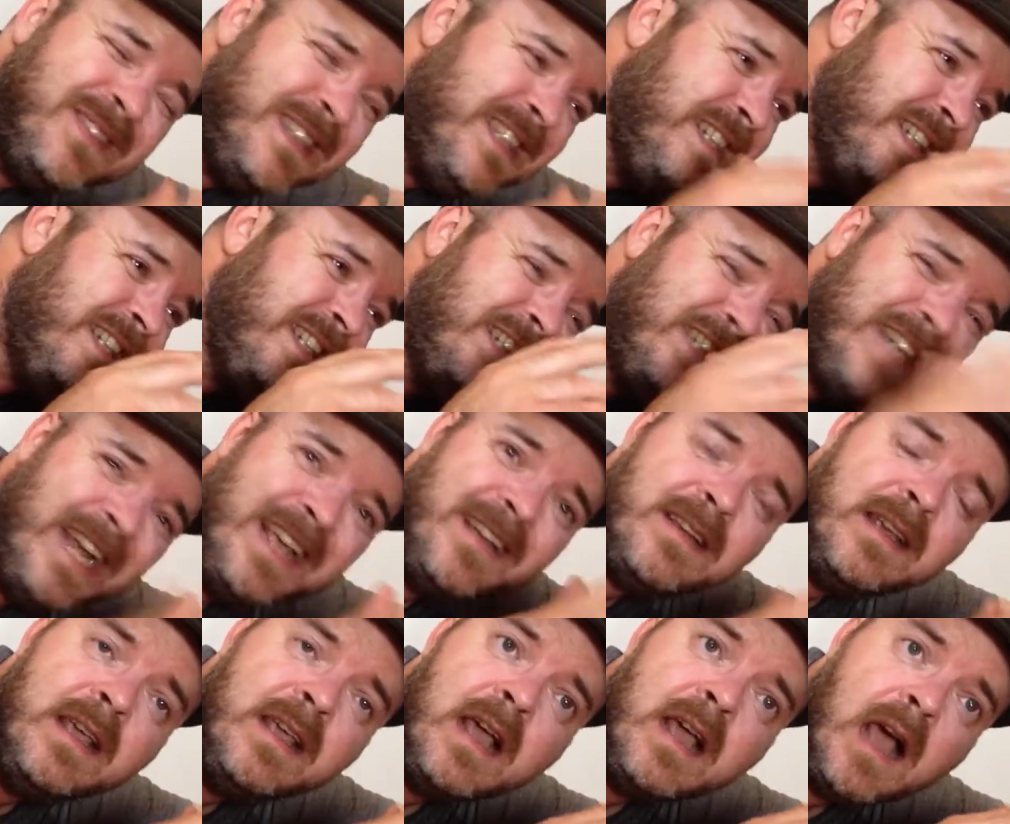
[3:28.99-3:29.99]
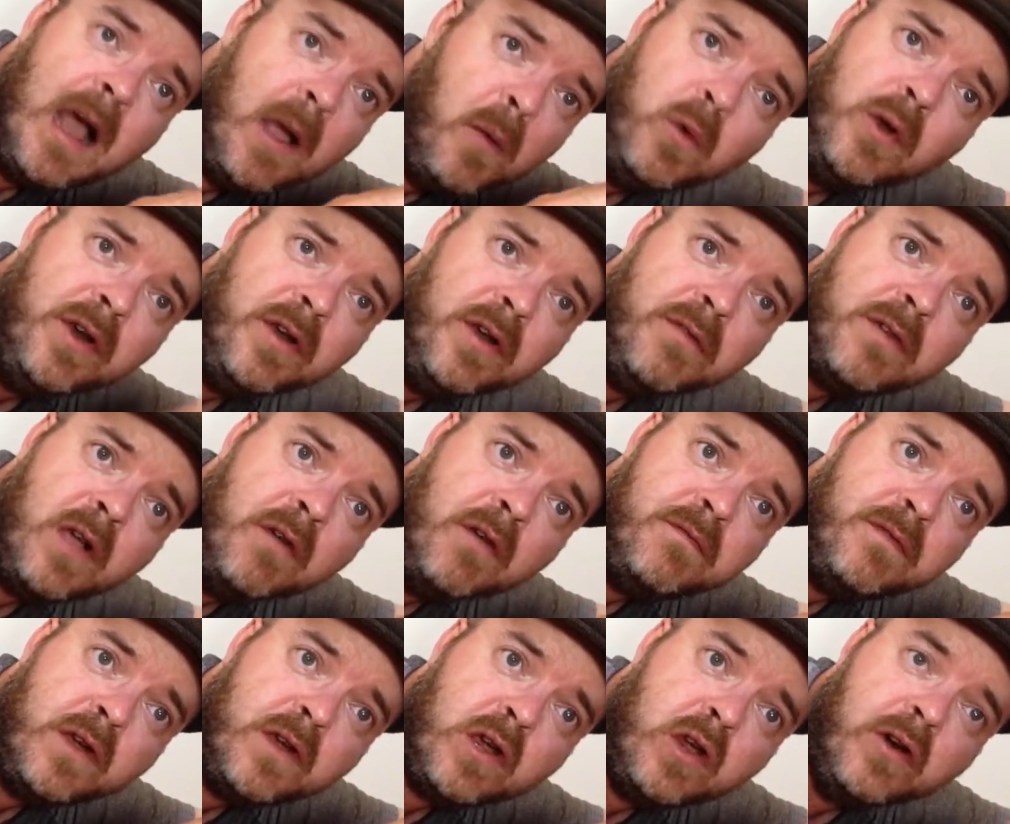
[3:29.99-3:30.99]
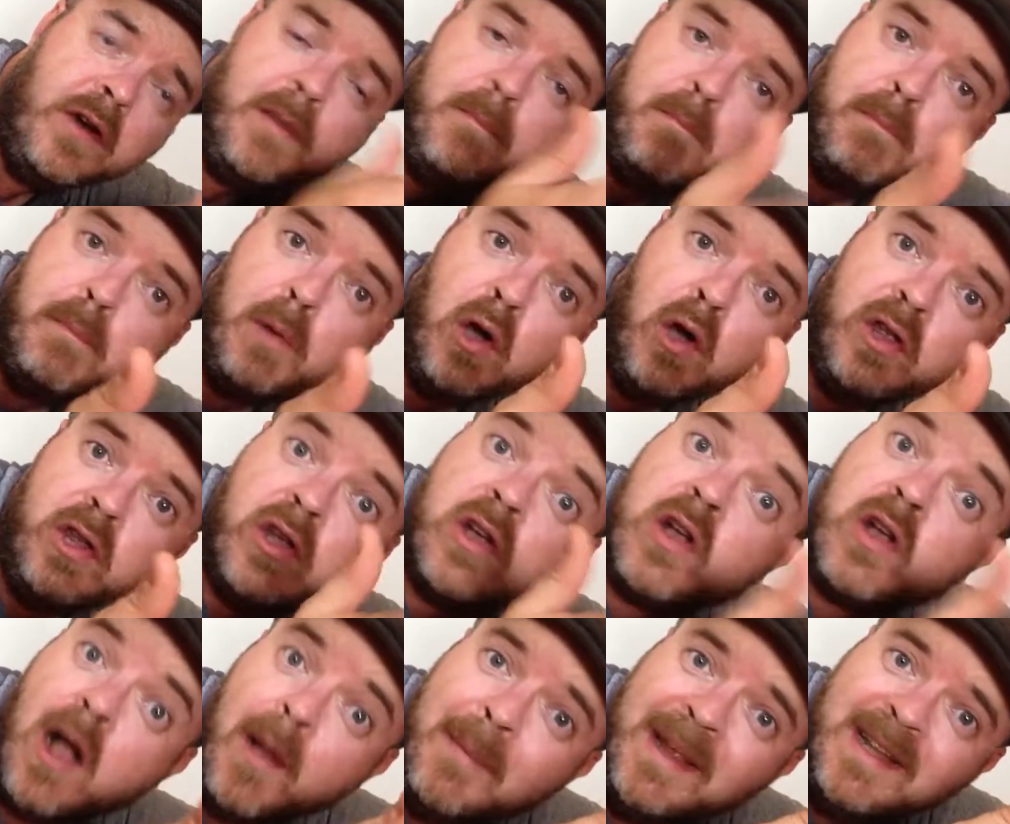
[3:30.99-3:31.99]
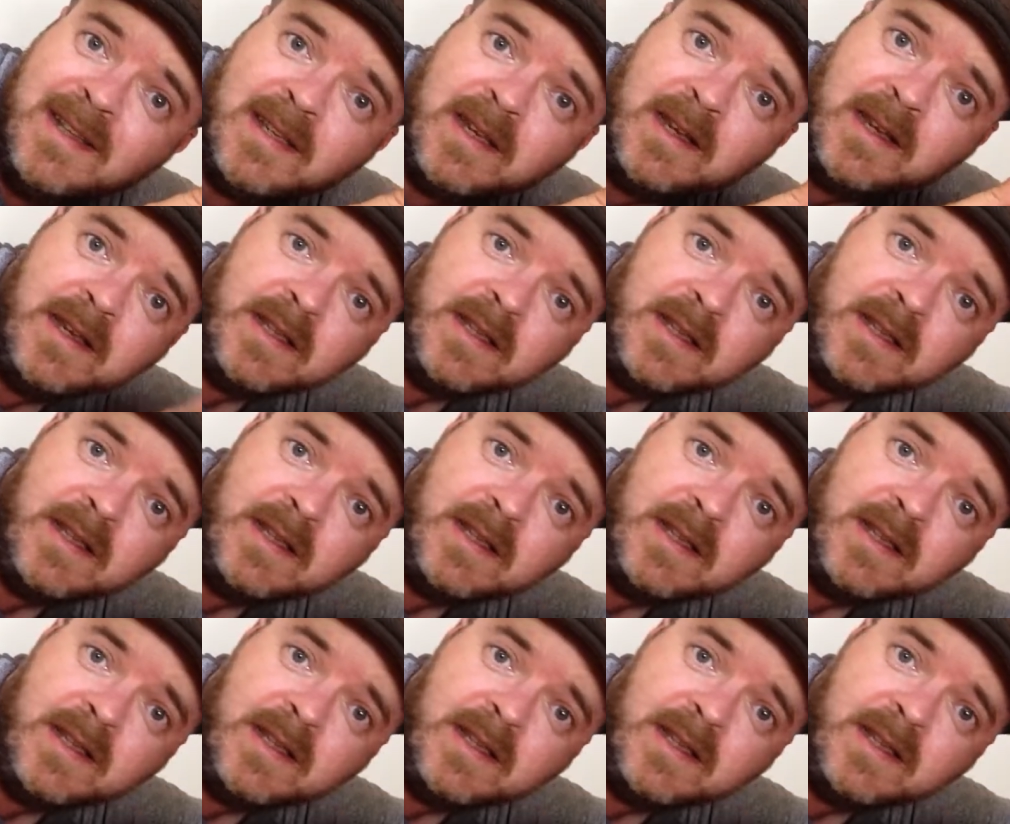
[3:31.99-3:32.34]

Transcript: Shit, I wouldn't have gone for curry, but you're commenting.